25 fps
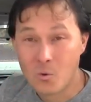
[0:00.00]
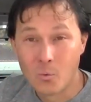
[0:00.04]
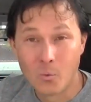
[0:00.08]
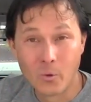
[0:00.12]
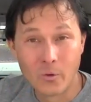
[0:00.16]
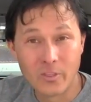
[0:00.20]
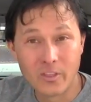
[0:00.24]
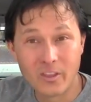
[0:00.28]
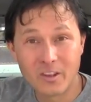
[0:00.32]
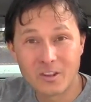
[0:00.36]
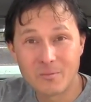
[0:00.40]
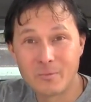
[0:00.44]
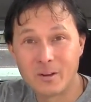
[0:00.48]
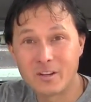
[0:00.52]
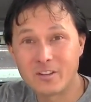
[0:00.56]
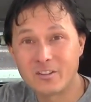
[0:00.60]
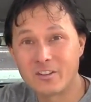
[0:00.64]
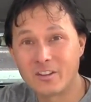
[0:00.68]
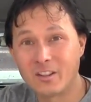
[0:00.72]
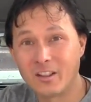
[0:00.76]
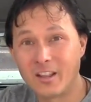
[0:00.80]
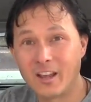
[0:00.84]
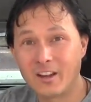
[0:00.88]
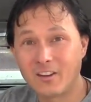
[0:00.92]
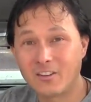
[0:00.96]
with this much
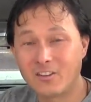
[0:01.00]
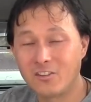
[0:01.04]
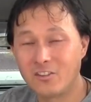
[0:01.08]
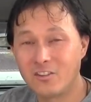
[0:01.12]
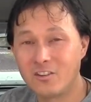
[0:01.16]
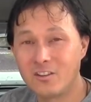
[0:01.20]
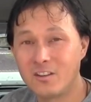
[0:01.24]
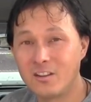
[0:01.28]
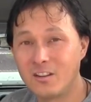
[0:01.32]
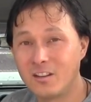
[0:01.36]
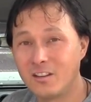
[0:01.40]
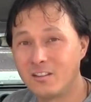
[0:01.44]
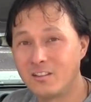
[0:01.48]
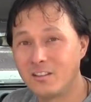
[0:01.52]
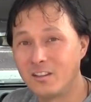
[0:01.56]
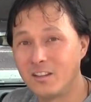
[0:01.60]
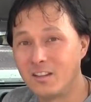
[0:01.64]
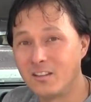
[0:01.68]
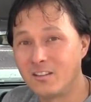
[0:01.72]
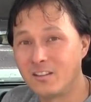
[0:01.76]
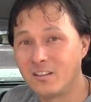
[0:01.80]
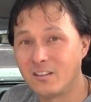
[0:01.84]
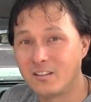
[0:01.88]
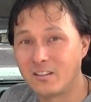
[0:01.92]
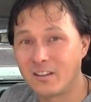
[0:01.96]
selection, it's
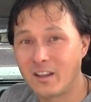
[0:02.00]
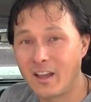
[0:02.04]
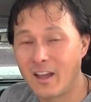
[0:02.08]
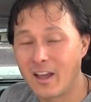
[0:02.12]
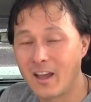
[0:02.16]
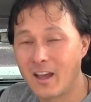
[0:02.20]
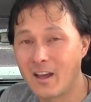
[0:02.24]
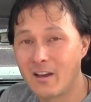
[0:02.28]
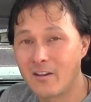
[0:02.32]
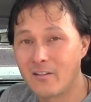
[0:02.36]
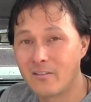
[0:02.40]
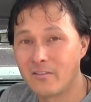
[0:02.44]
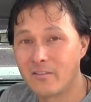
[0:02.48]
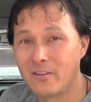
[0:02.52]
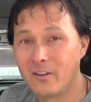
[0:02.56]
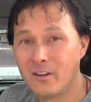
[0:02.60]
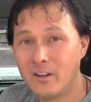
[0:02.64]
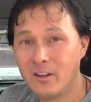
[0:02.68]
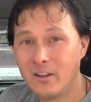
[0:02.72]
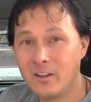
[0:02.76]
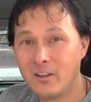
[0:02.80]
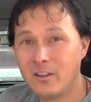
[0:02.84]
easy to have,